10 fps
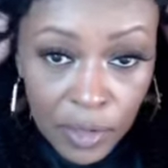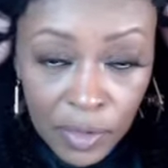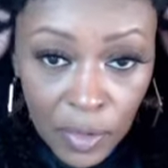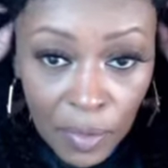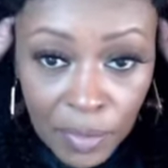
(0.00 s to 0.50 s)

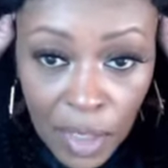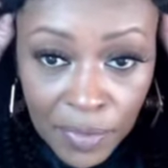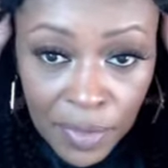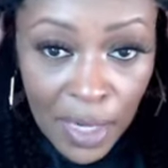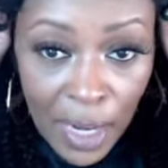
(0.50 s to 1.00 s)
So I'm
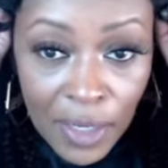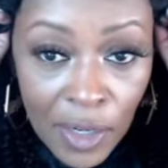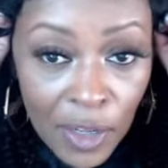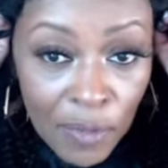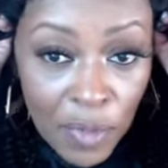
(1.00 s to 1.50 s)
loving that.
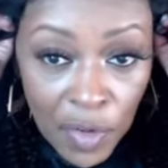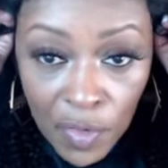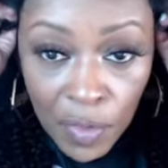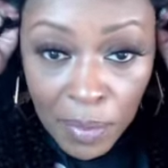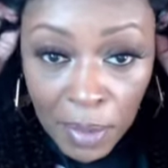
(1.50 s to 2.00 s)

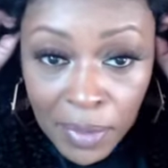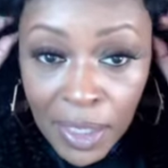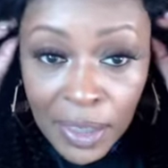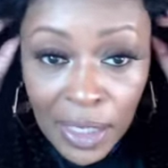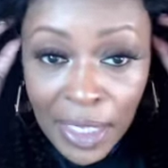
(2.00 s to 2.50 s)
Remember
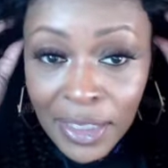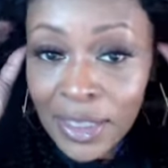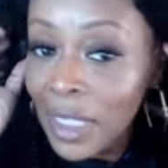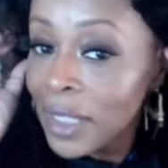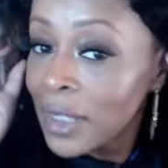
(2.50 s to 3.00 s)
that lace
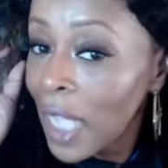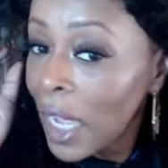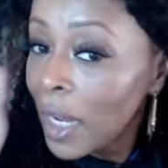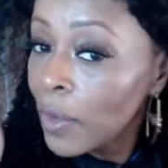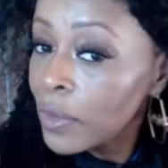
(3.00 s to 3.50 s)
does
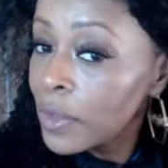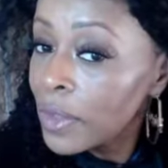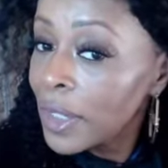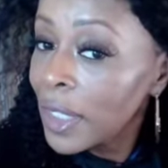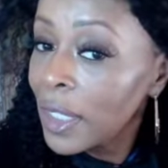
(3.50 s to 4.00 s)
not go to
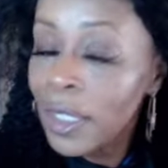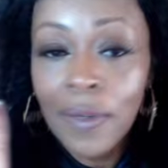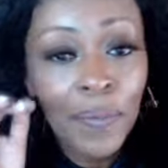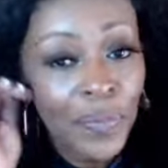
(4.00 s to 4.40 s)
the end.